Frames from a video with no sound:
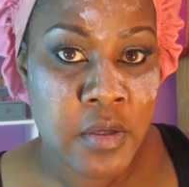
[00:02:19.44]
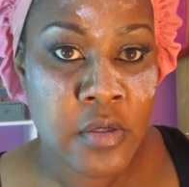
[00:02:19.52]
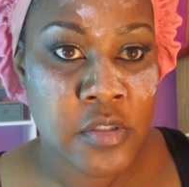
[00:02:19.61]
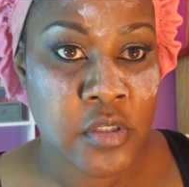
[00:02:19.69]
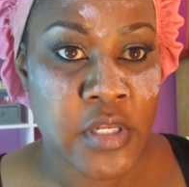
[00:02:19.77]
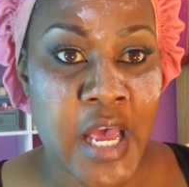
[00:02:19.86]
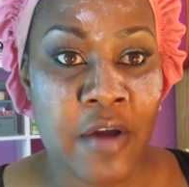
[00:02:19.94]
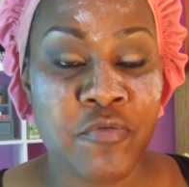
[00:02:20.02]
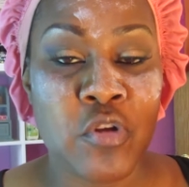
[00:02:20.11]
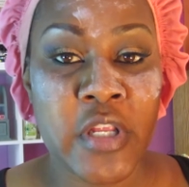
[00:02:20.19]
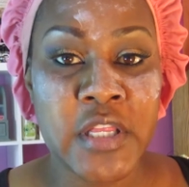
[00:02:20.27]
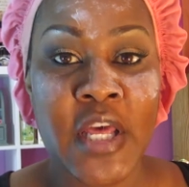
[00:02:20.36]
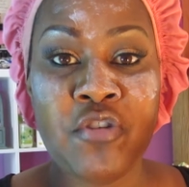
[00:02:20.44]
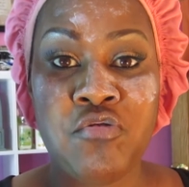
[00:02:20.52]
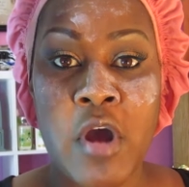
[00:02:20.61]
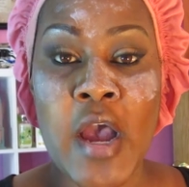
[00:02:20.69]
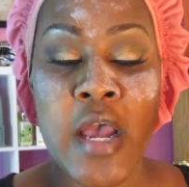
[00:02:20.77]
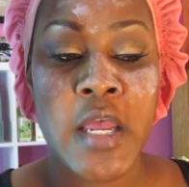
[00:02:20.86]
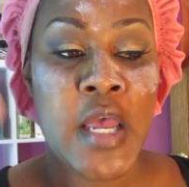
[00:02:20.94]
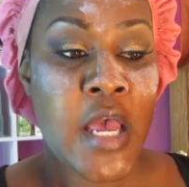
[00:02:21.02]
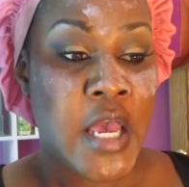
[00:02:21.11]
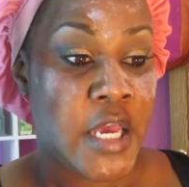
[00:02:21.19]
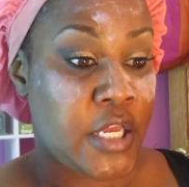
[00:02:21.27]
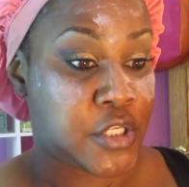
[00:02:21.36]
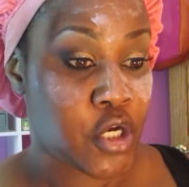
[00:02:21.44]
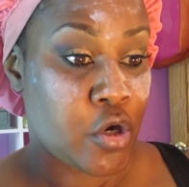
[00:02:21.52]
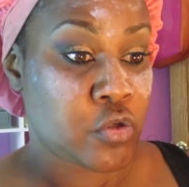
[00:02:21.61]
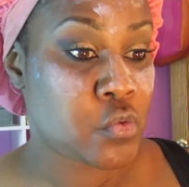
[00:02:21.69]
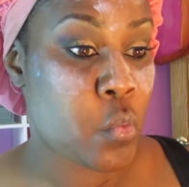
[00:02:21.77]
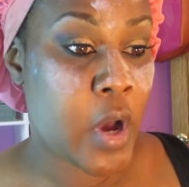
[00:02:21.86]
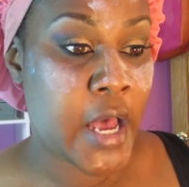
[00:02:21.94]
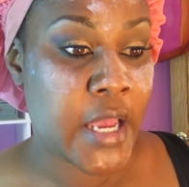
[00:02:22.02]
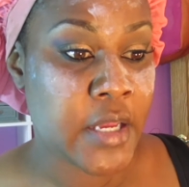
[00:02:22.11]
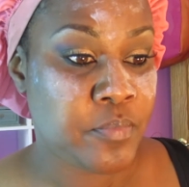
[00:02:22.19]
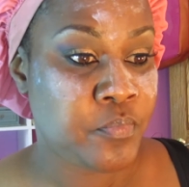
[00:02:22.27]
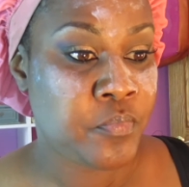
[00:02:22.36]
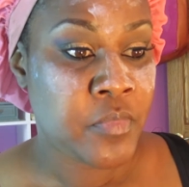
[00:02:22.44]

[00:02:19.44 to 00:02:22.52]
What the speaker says: So after you let that dry, it turns white,